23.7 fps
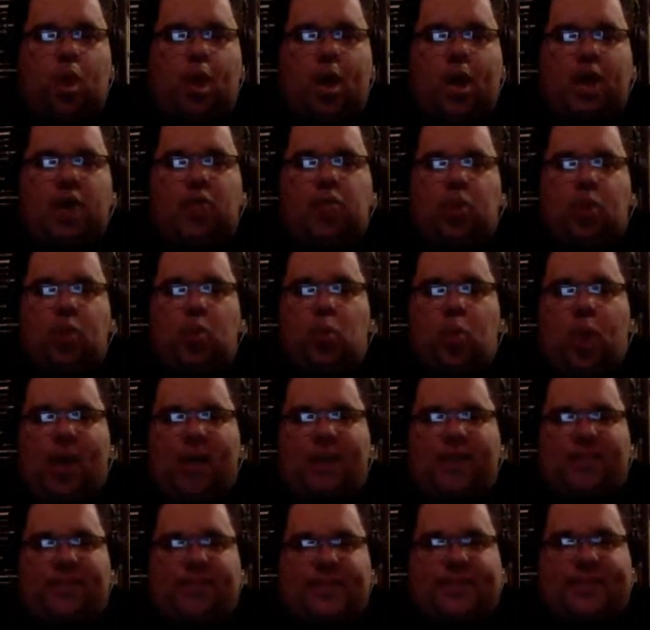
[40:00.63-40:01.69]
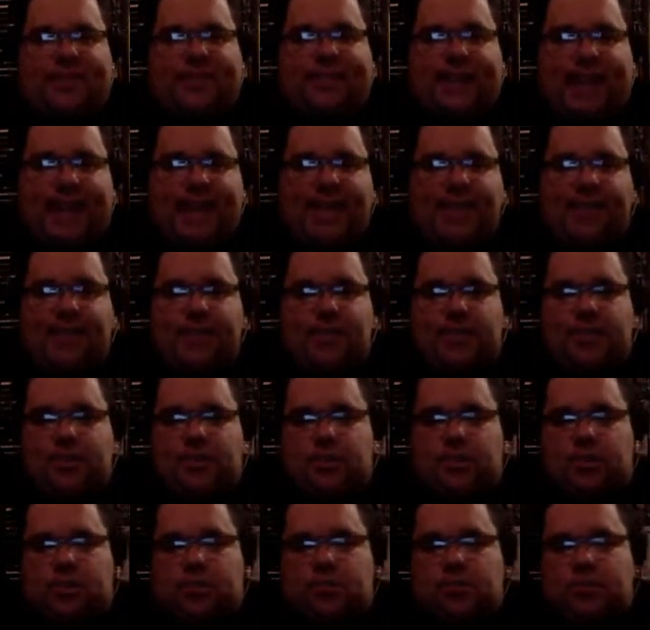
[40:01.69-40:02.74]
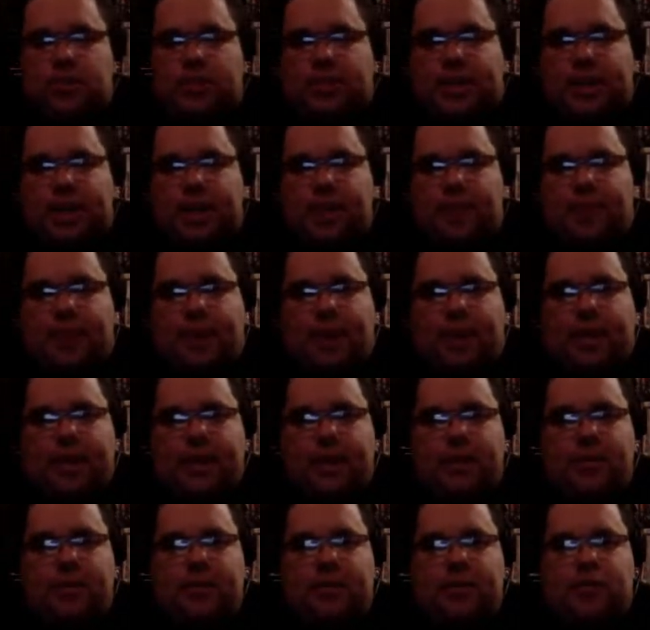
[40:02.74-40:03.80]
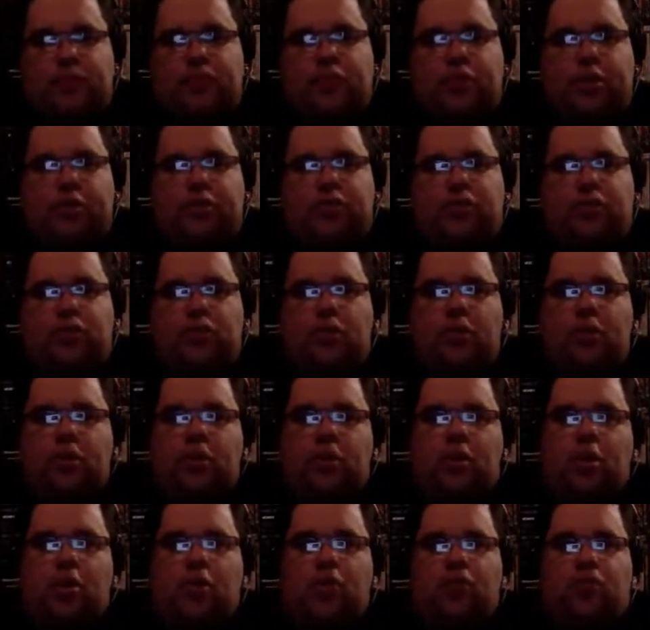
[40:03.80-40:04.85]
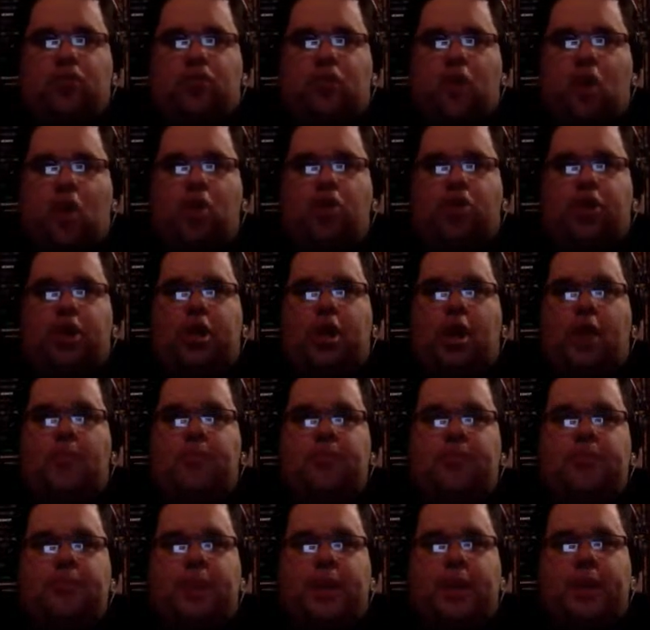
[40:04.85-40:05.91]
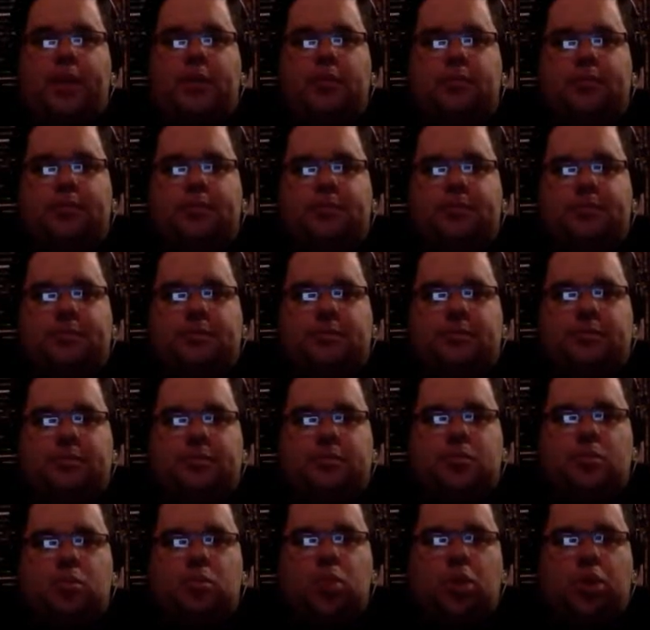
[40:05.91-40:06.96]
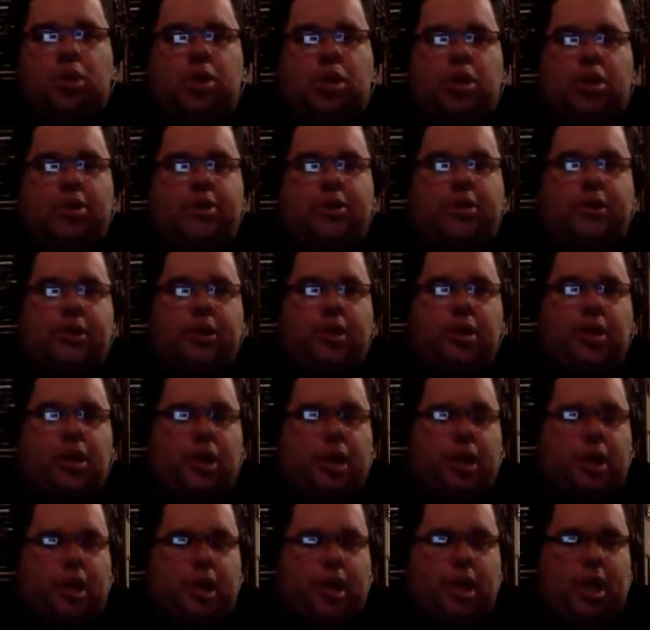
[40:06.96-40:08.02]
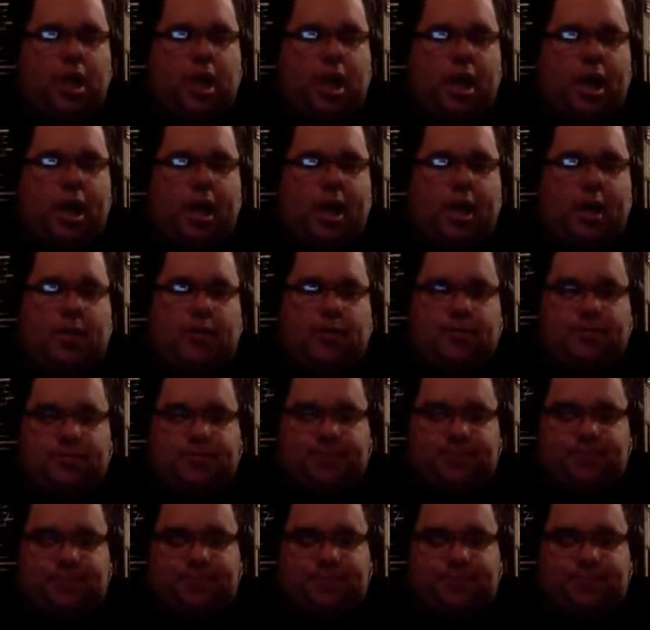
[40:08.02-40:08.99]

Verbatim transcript: as we wait for David to get back in, he's just frozen up and whatnot. Um,